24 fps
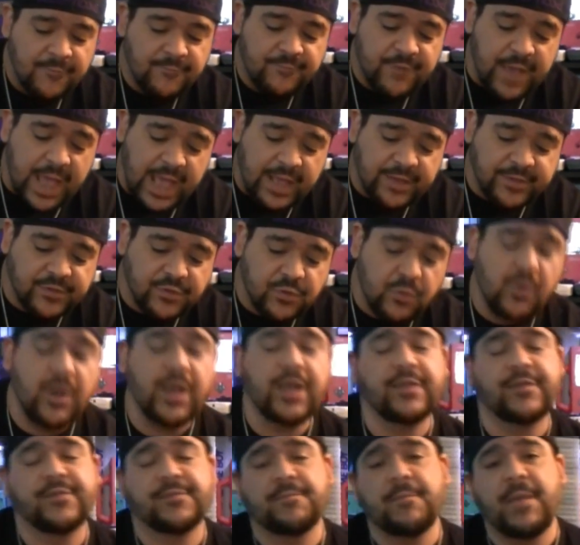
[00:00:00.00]

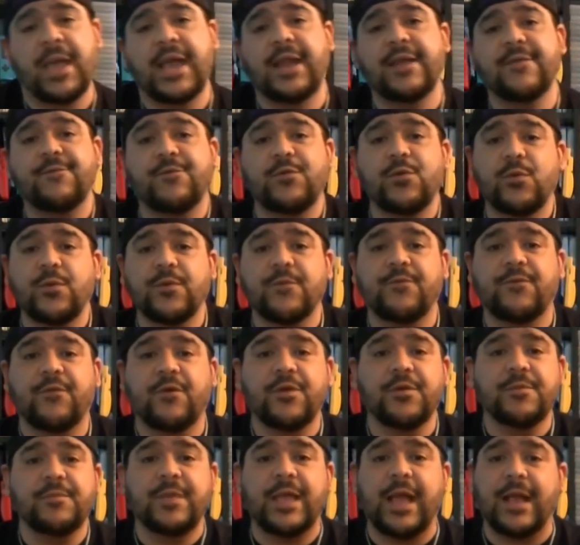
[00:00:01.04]
Vasquez. Man, if you were in
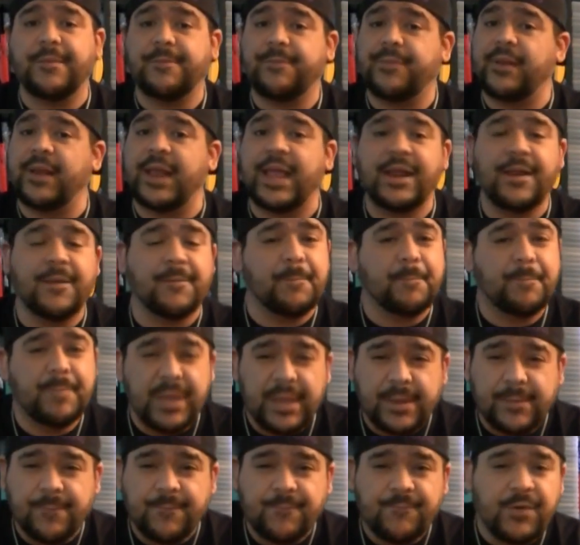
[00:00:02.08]
front of me, I'd plant a
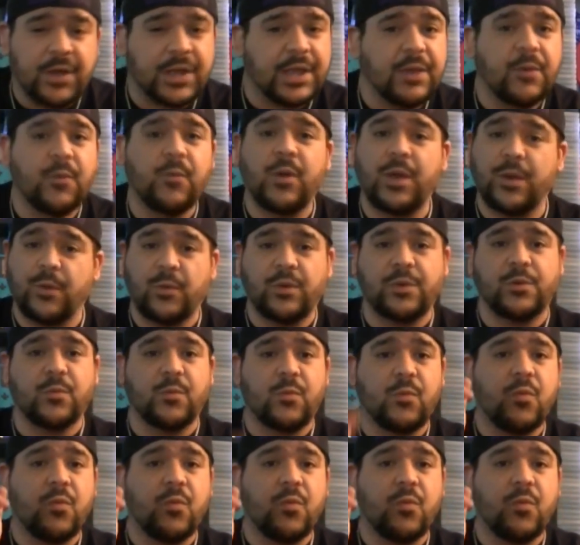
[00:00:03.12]
big fucking wet one